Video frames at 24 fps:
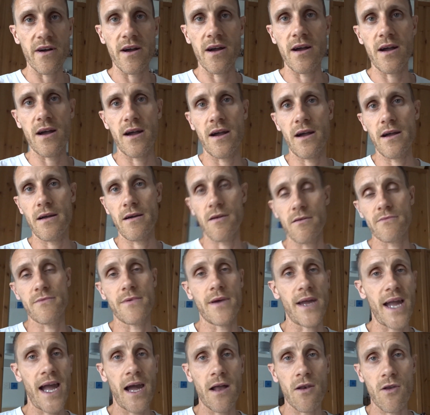or
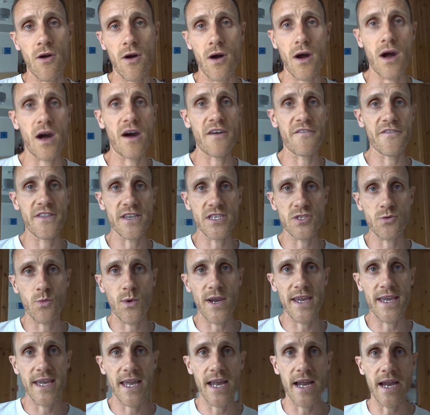the Outlaw half this
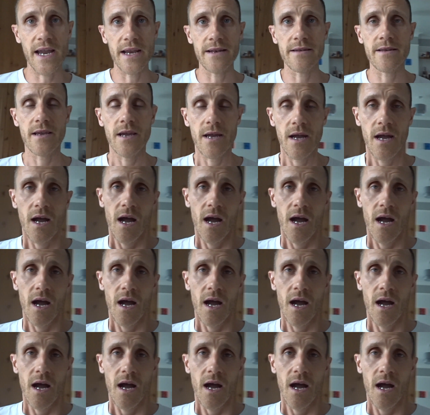weekend.